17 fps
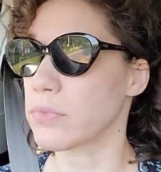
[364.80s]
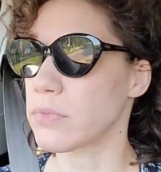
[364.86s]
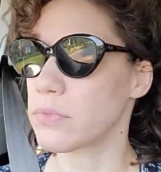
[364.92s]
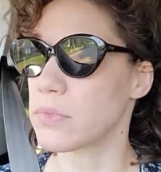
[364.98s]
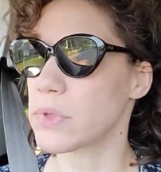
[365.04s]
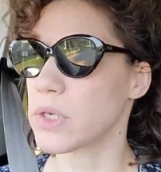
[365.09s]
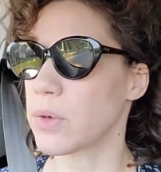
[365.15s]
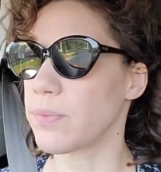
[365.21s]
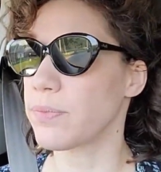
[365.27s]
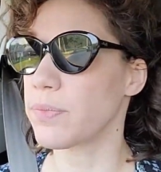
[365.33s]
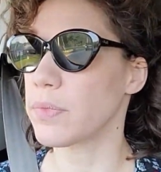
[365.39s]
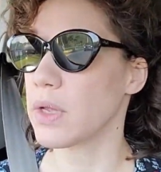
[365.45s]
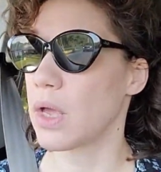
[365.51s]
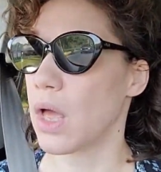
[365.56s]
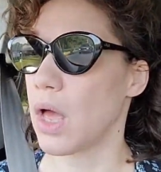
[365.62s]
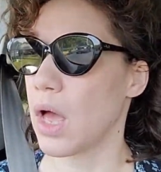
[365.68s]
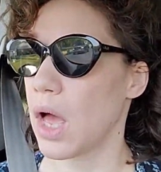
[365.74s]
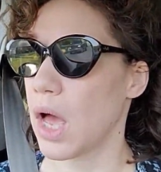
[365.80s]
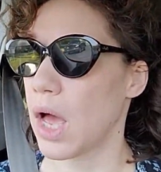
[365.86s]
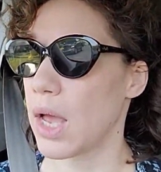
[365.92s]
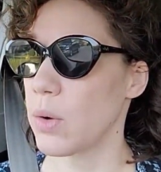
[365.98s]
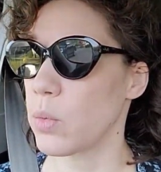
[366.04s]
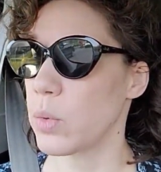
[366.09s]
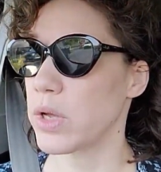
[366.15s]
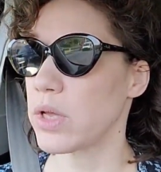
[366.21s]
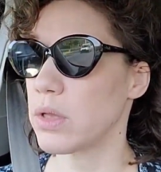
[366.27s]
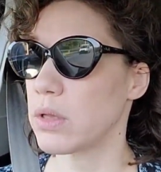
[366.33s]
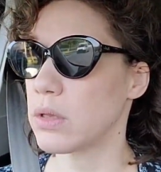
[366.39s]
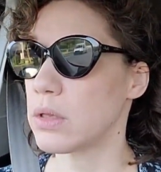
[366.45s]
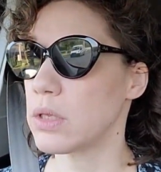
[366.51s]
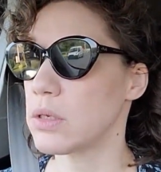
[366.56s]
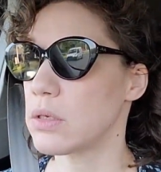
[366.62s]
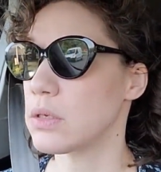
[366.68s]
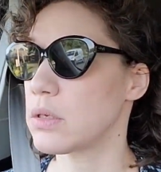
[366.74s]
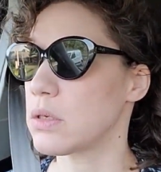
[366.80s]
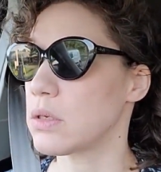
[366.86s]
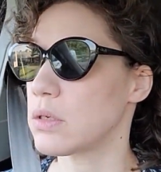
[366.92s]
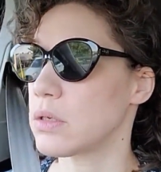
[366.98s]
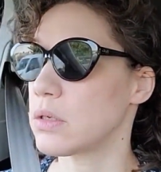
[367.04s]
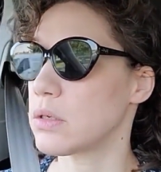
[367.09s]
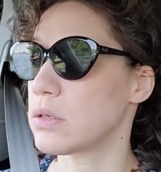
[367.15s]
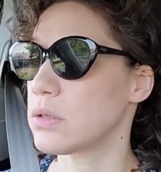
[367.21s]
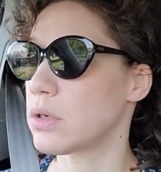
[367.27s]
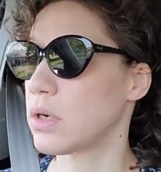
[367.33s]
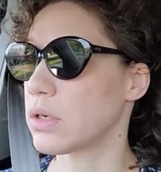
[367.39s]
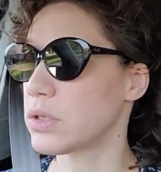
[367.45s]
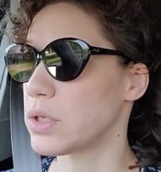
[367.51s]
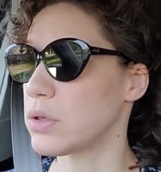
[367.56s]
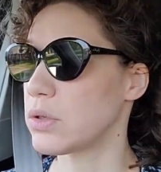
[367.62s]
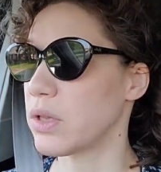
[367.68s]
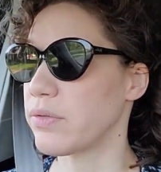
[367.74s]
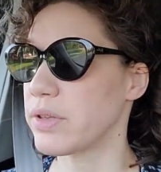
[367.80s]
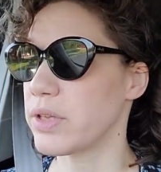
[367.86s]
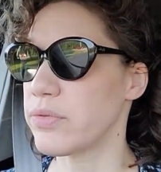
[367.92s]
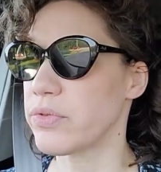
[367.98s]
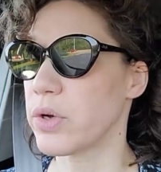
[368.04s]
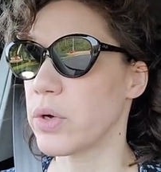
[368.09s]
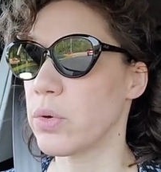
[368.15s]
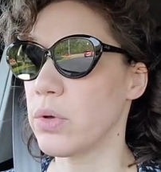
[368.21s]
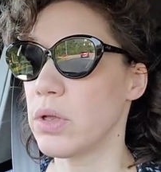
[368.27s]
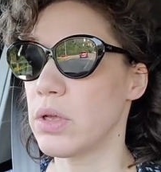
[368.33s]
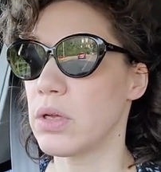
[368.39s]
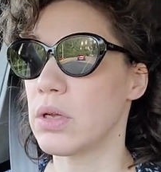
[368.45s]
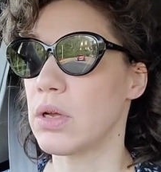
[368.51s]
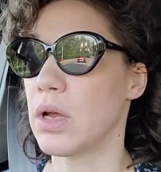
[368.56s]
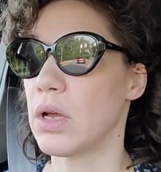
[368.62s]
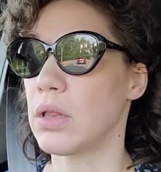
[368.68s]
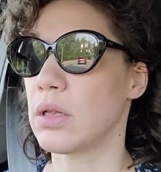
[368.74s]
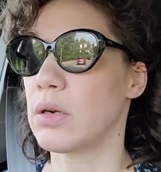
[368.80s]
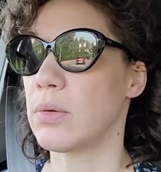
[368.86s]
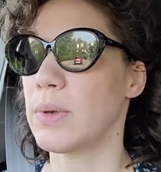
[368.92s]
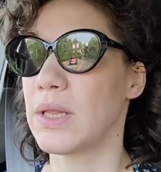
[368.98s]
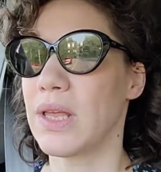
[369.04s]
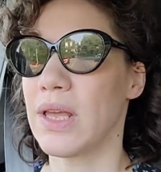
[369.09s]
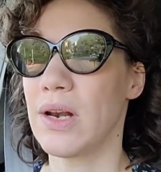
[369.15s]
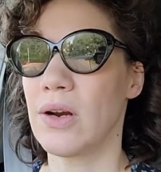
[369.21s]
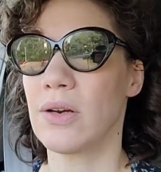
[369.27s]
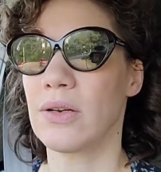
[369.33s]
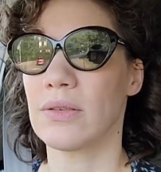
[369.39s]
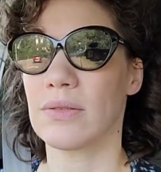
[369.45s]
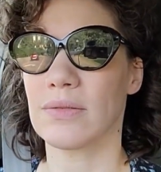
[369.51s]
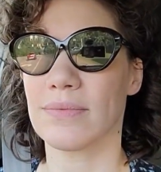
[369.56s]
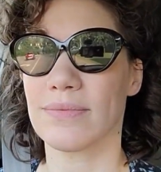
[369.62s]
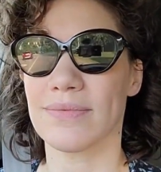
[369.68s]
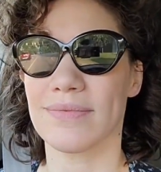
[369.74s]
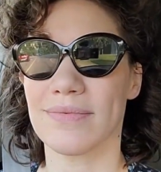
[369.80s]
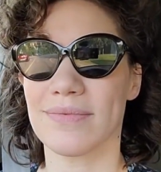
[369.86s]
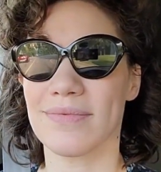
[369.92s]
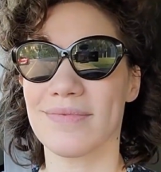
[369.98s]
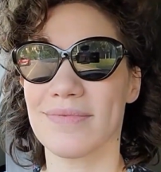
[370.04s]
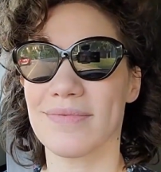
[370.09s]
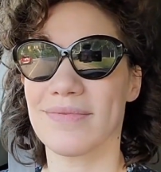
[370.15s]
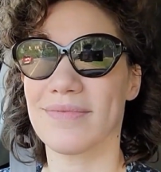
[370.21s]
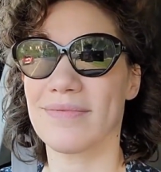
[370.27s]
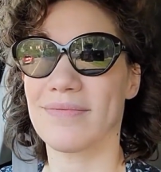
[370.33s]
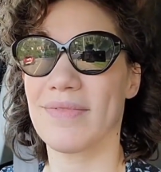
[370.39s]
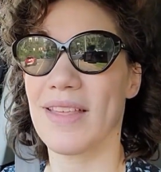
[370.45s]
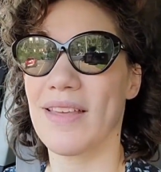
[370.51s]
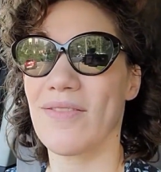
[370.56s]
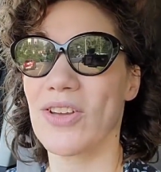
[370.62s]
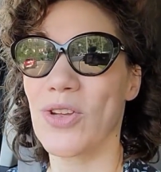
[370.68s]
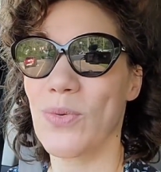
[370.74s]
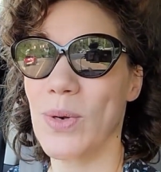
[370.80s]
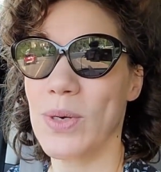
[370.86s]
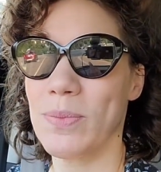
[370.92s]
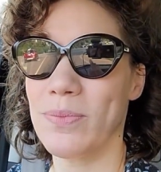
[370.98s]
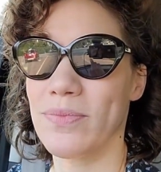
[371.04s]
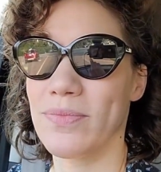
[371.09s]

So I will talk to you lovely folk a little bit later. Have a good one.